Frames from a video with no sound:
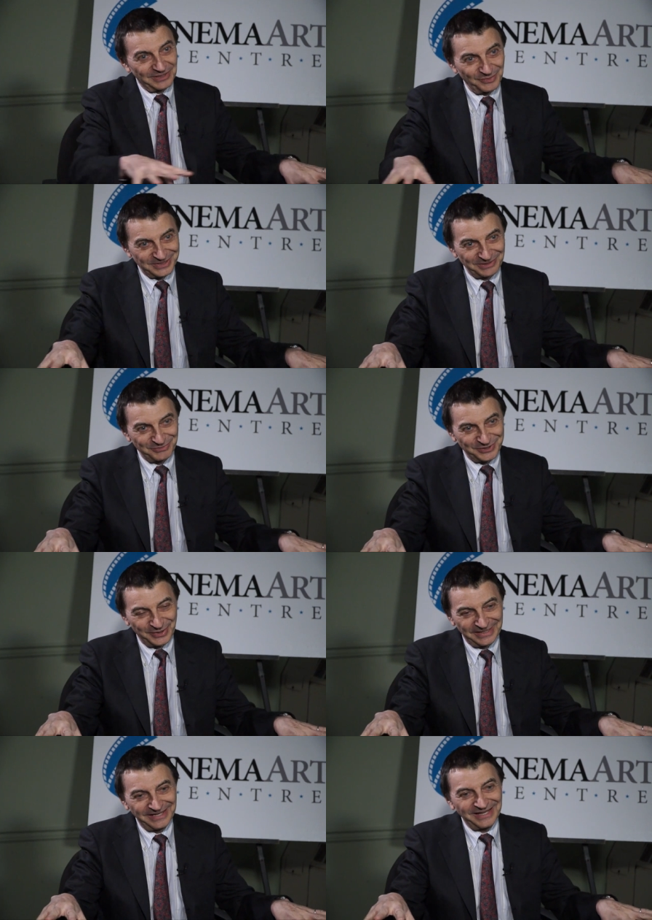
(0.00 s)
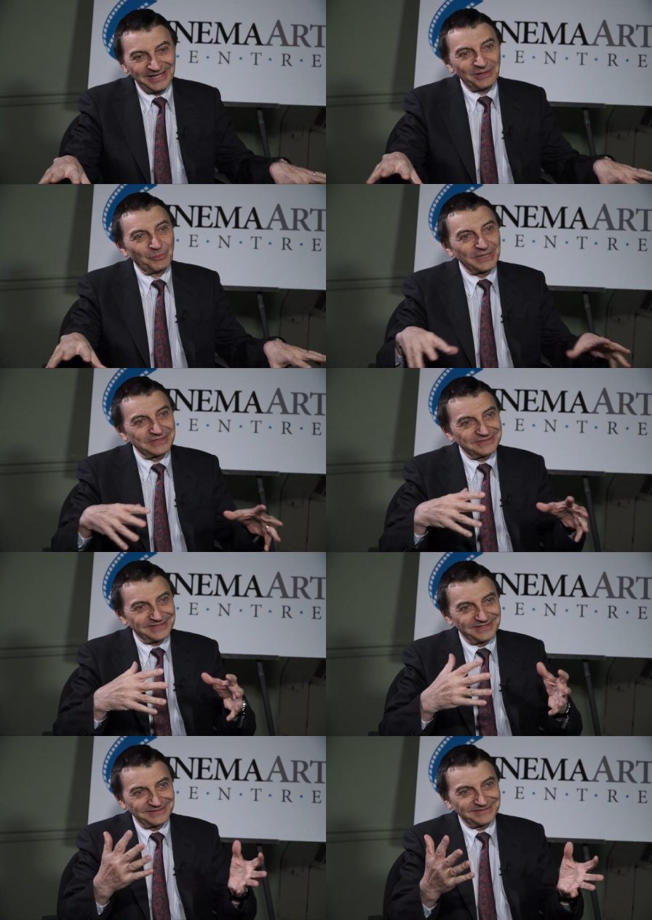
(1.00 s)
it the bits in between. Right. But
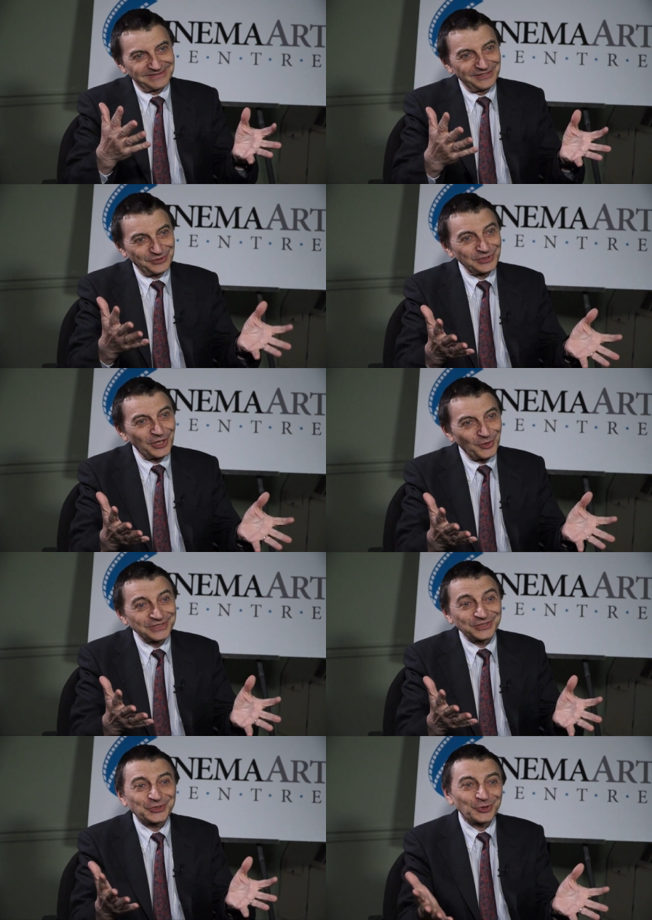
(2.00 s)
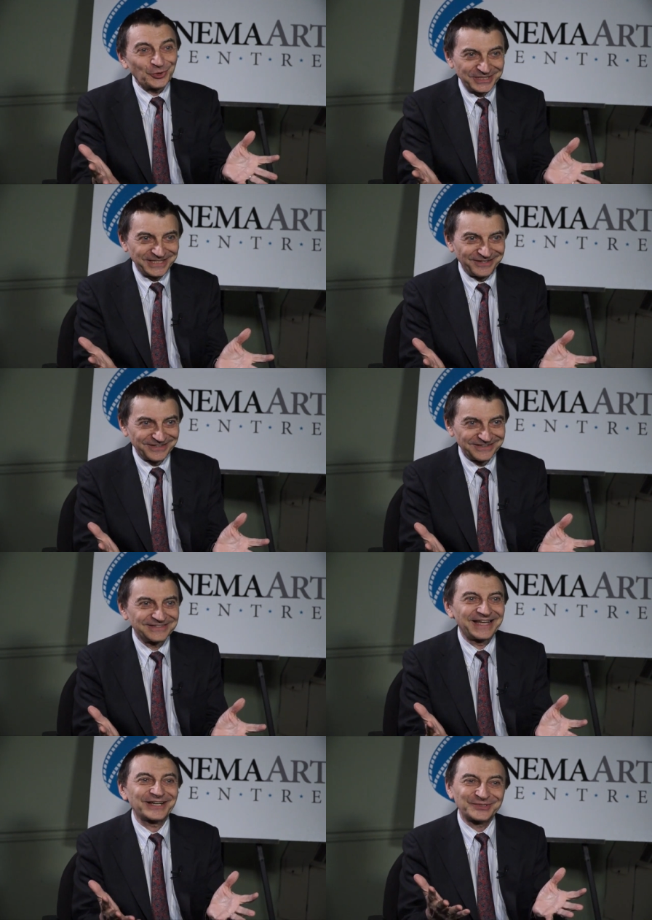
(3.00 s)
uh, you know, as a storyteller,
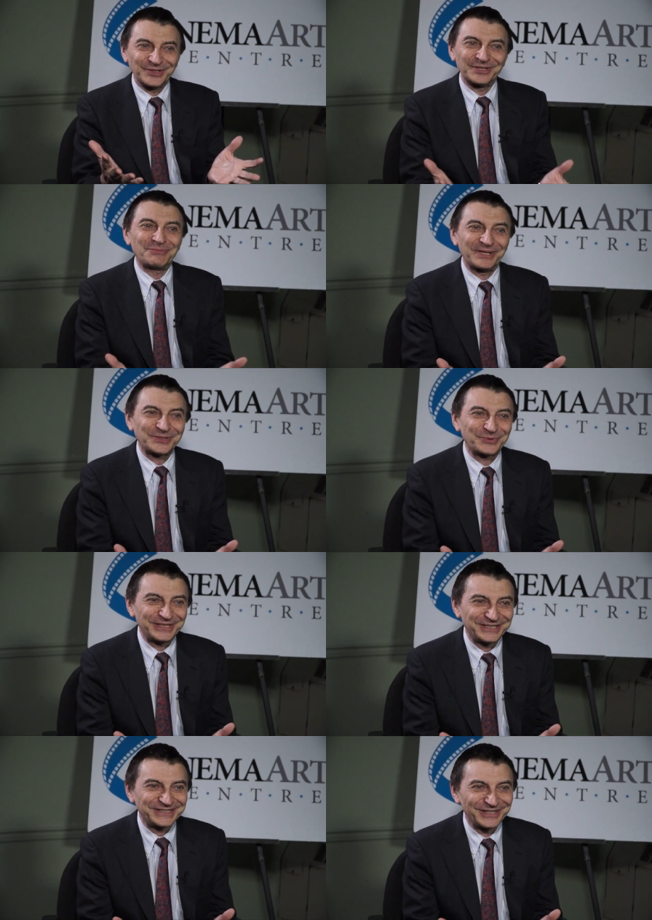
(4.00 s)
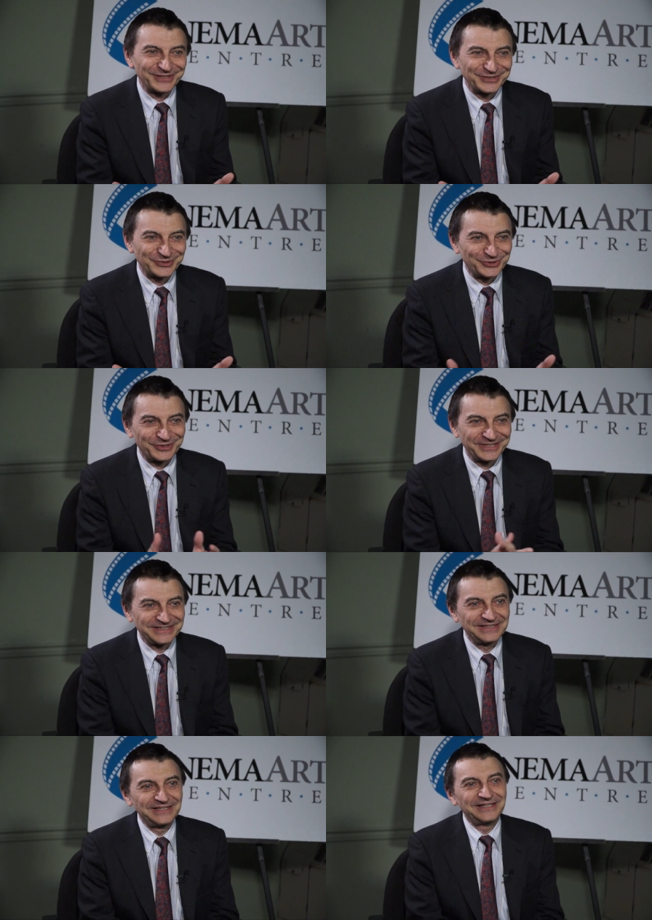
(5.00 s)
that's not the best way to tell the story.
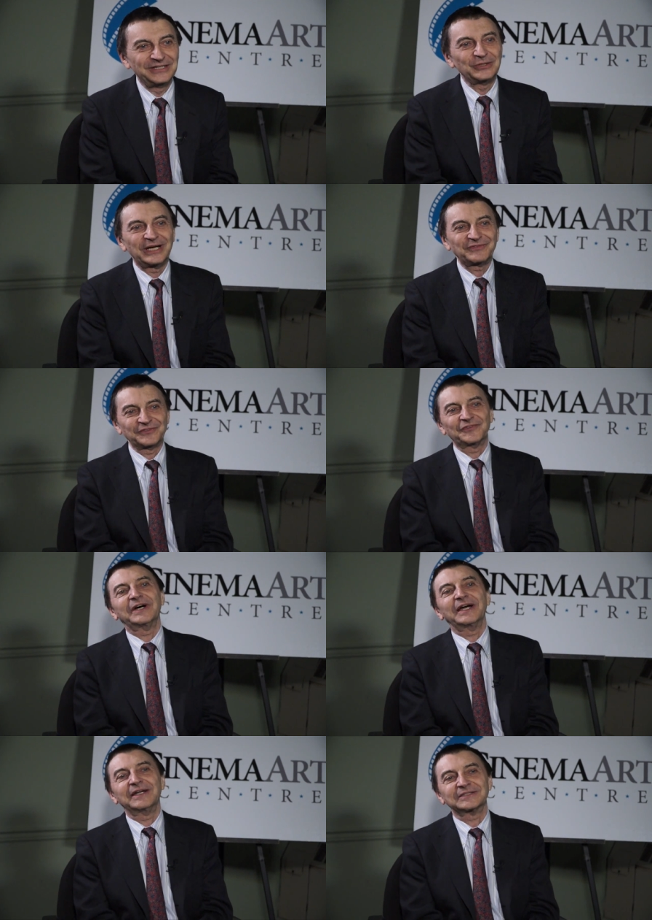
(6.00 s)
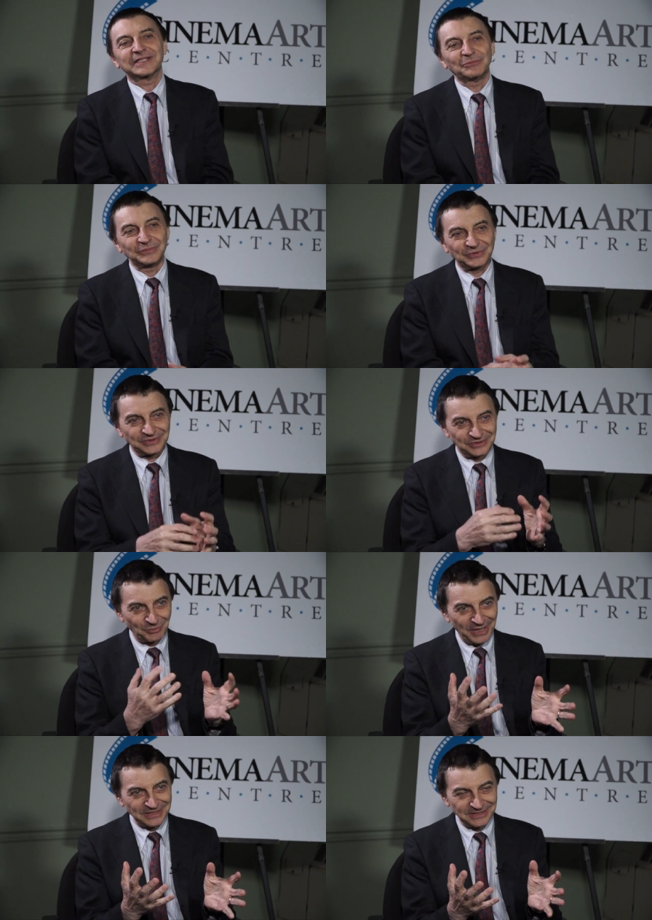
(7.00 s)
You have to find some
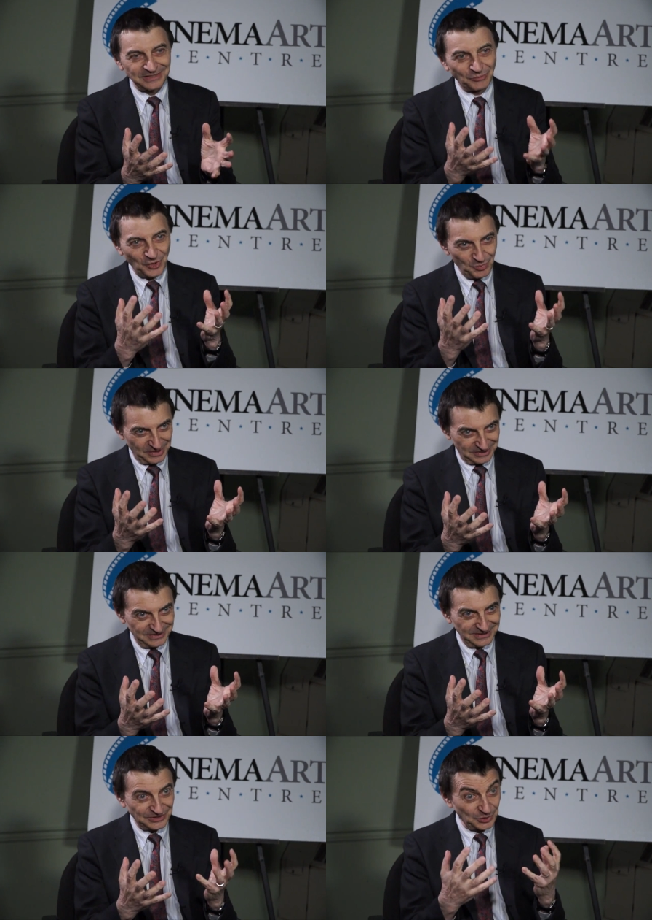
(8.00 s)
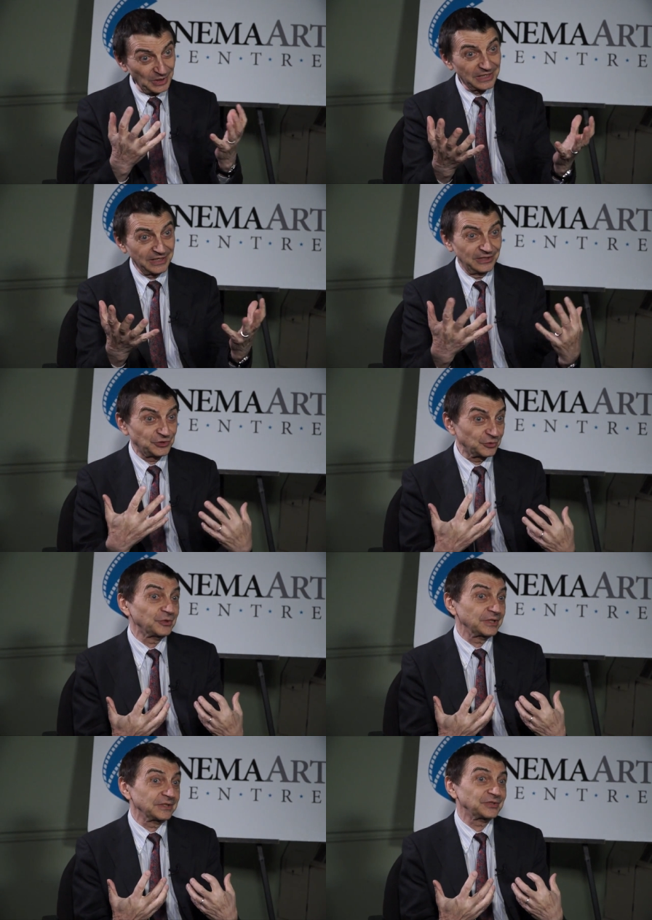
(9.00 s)
dramatic moment to engage your
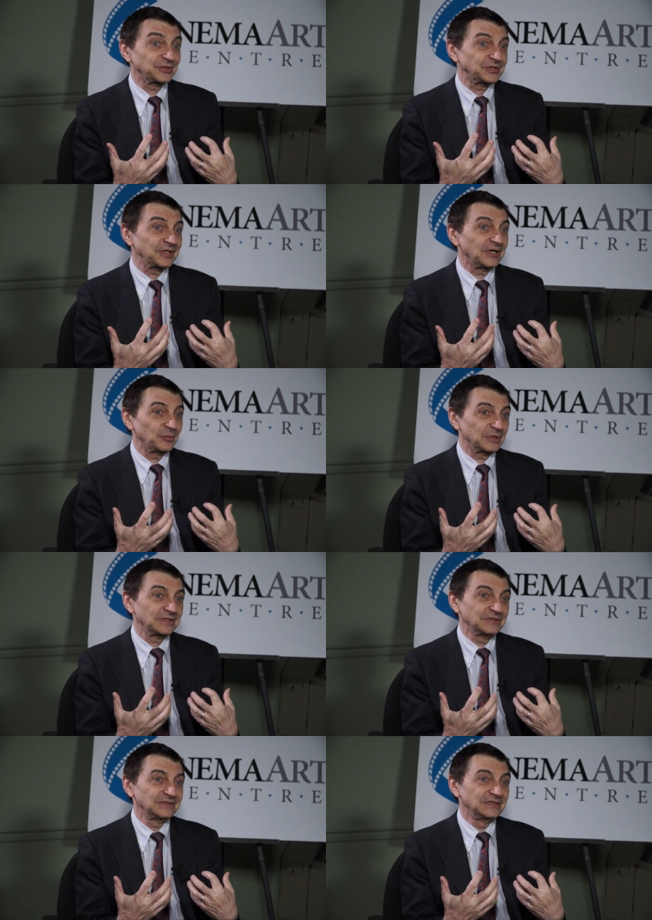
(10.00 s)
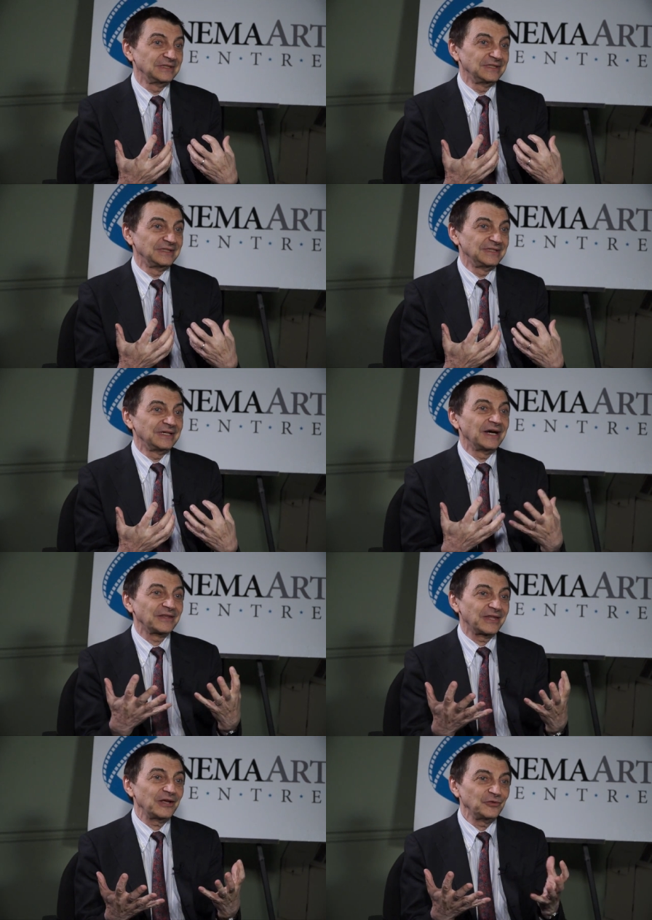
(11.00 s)
audience to start with.
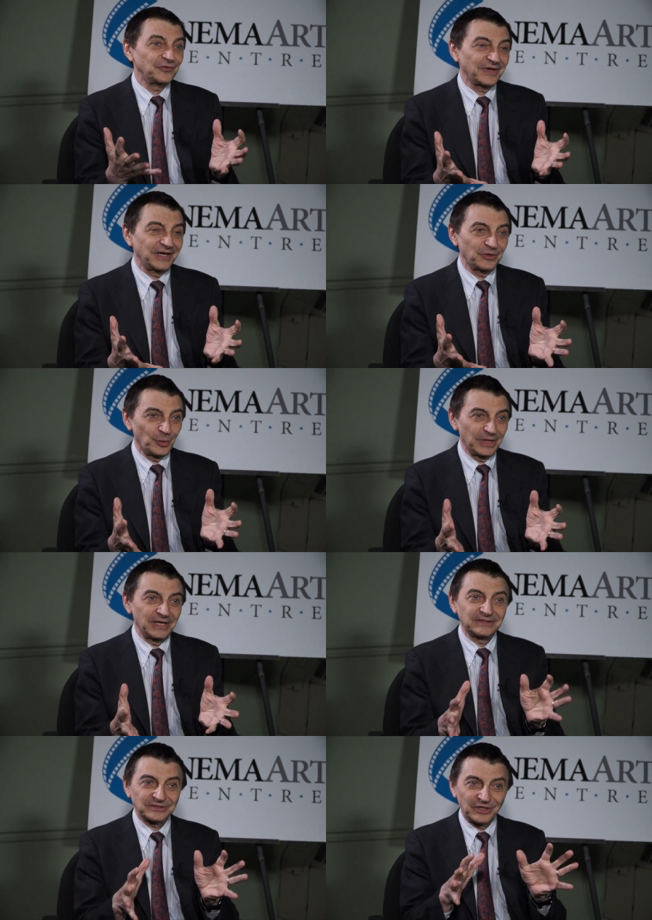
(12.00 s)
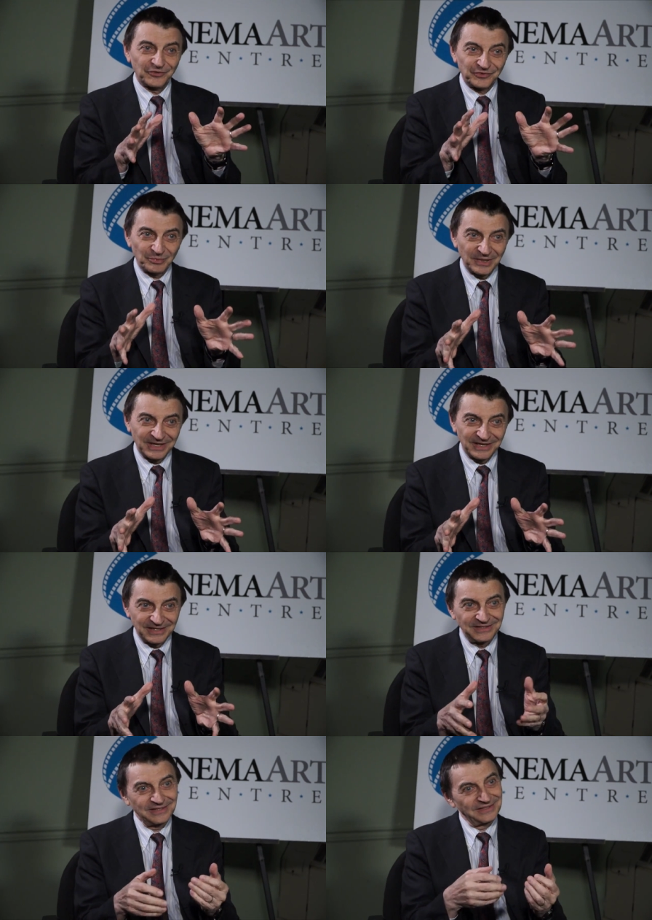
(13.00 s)
And then you find a way to go from
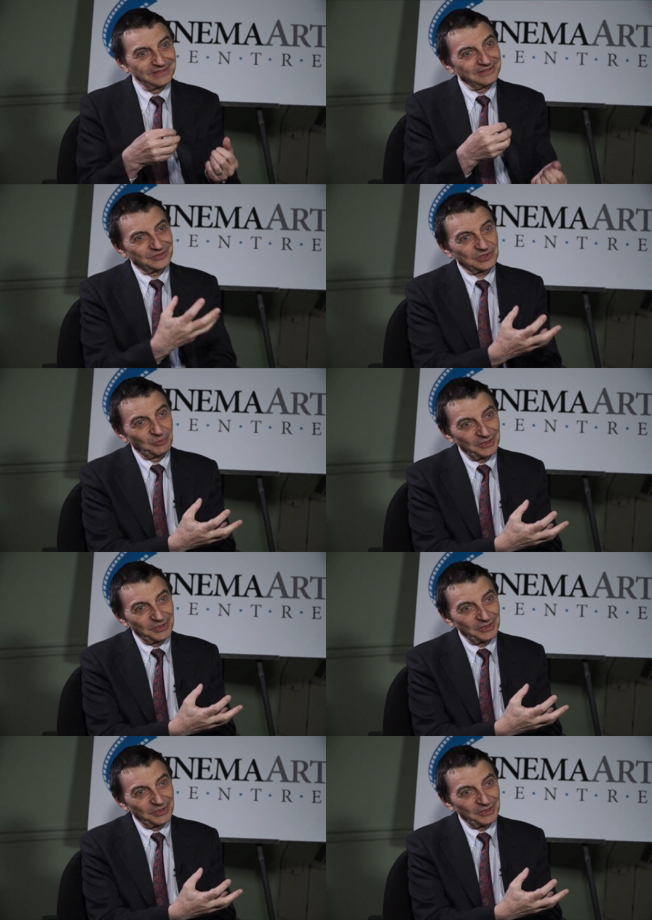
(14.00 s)
there to the